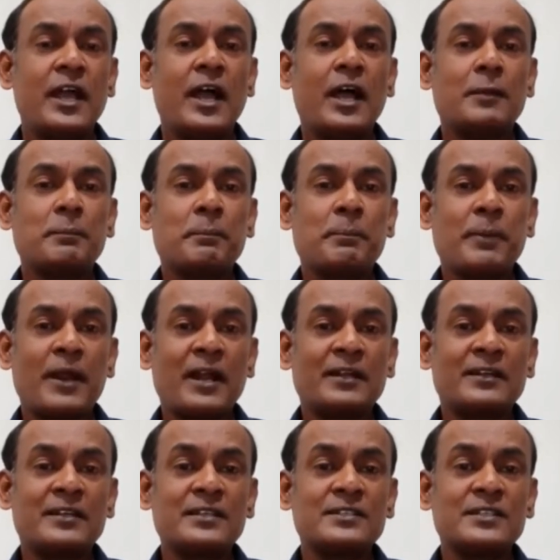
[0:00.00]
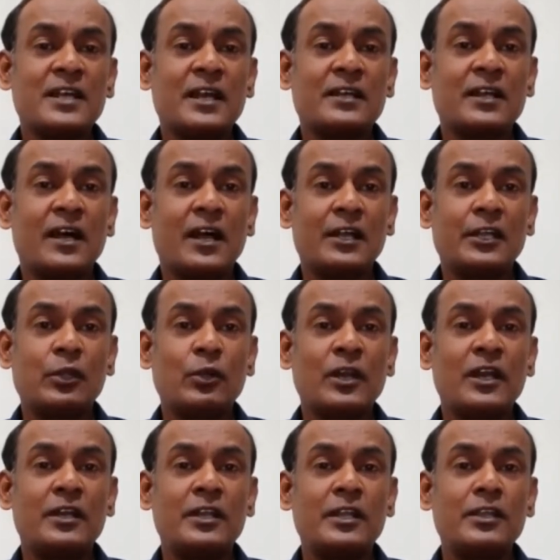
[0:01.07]
and practice at
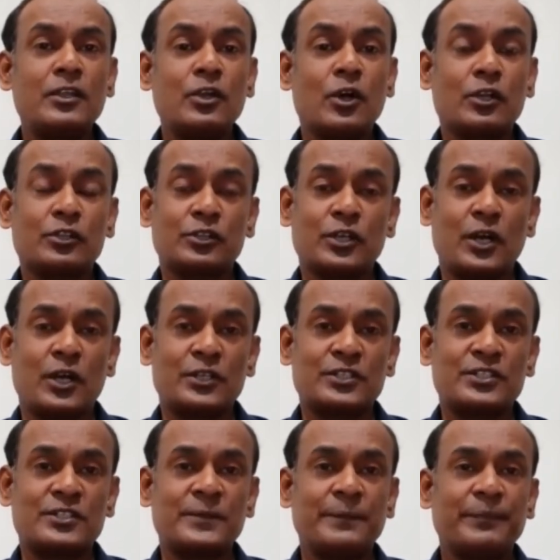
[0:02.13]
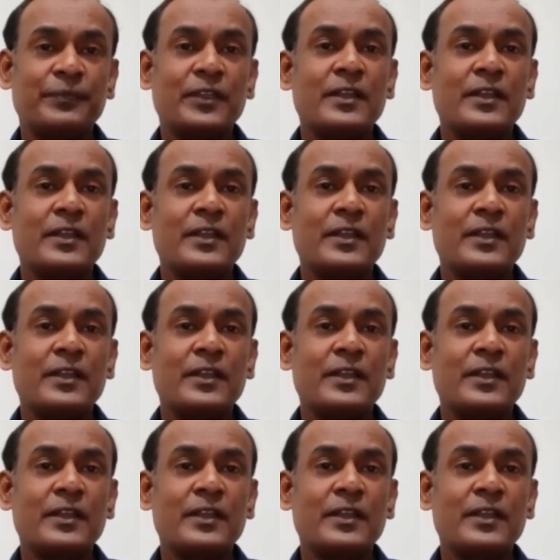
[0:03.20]
articulating your thoughts.